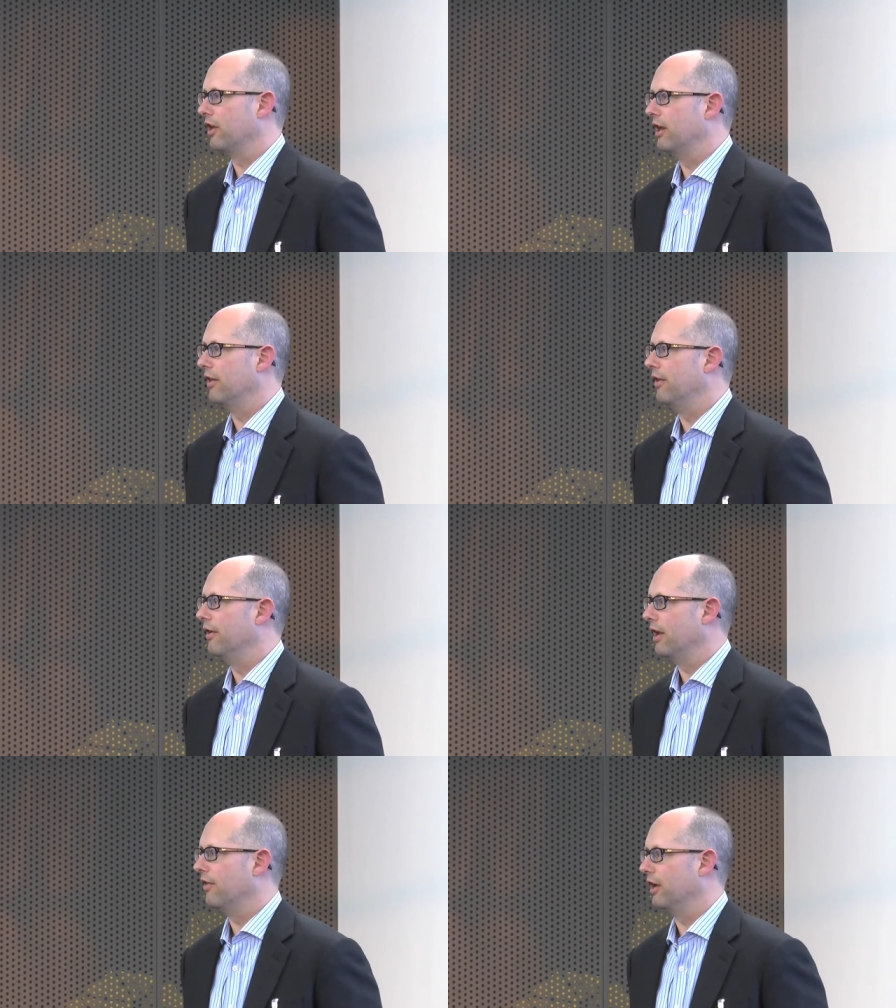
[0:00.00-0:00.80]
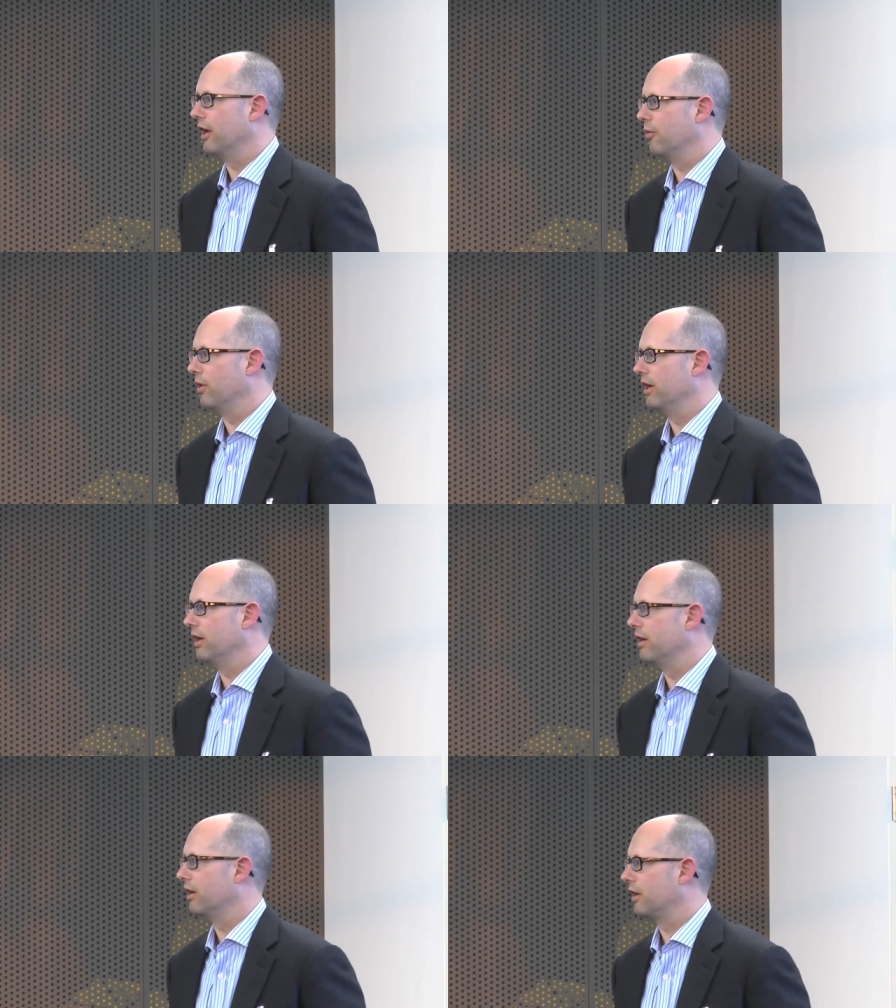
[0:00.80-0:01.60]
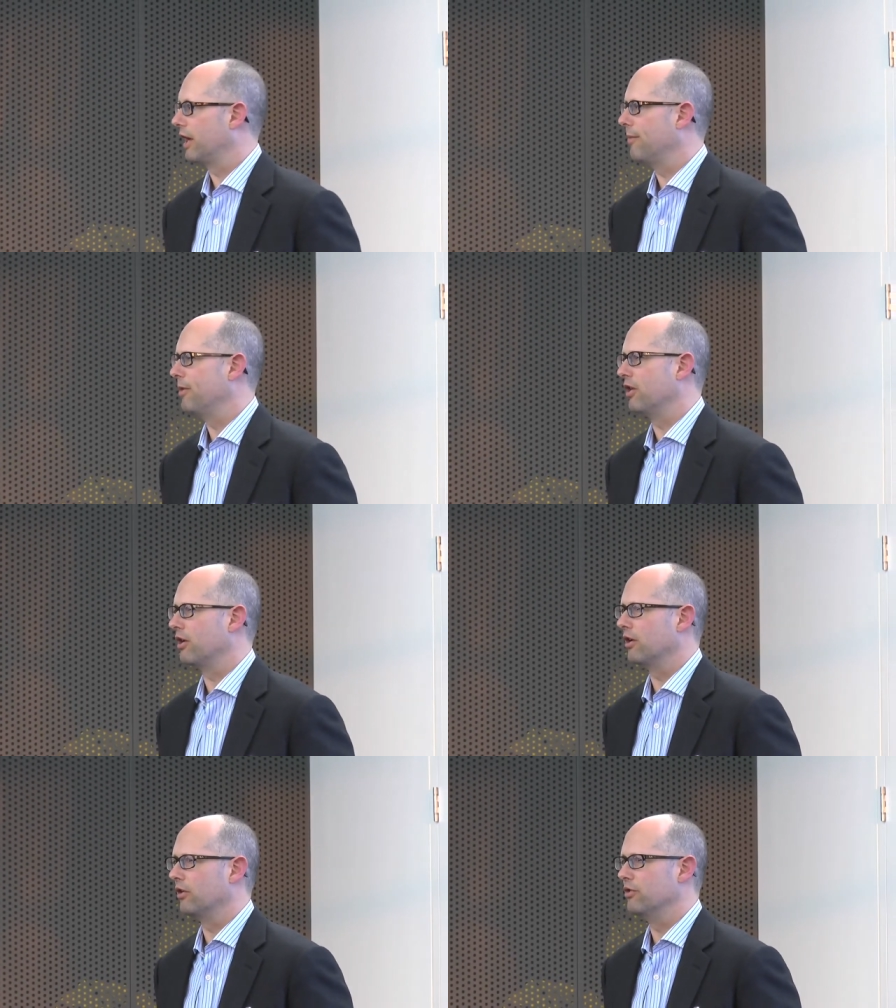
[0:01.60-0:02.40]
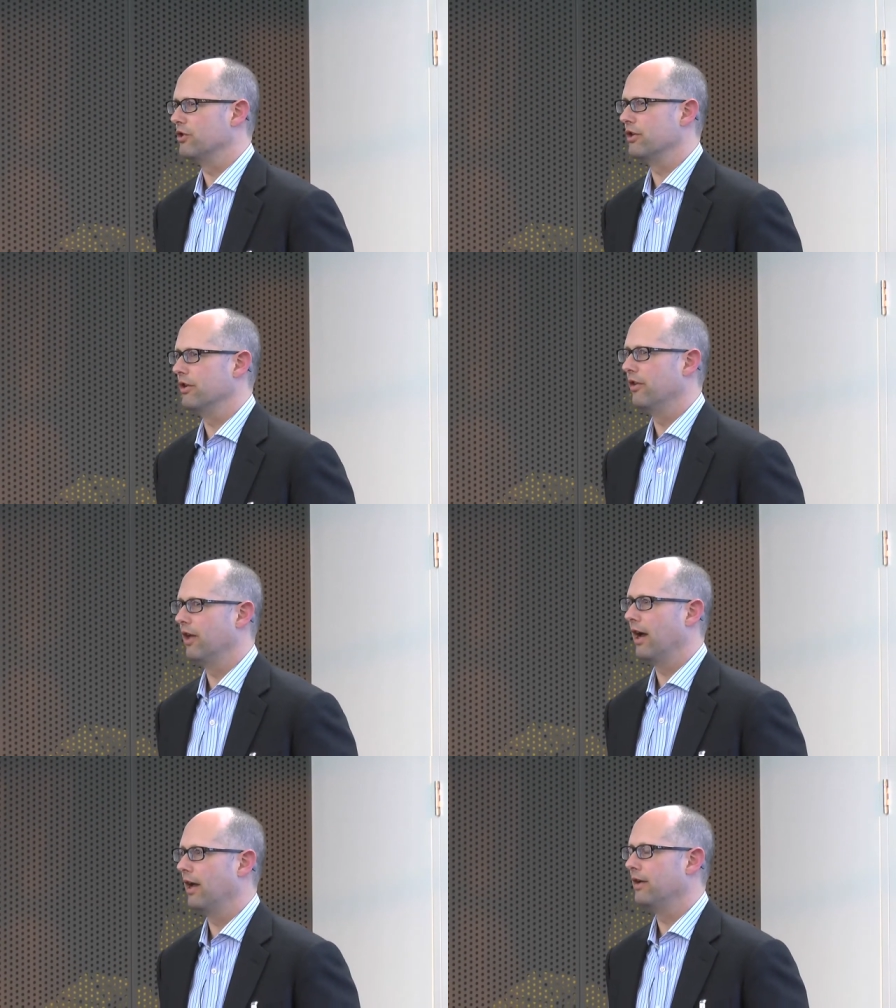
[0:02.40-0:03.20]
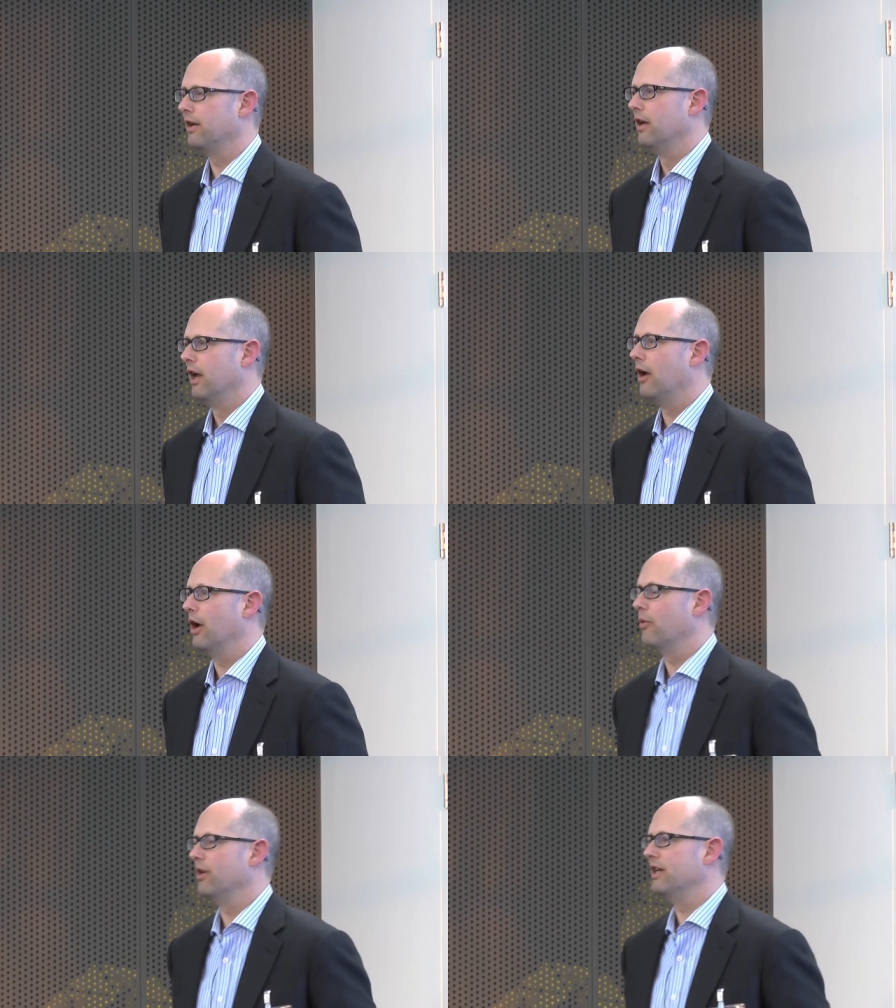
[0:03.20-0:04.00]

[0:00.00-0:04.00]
And in, in the end, we came to the conclusion that and, and,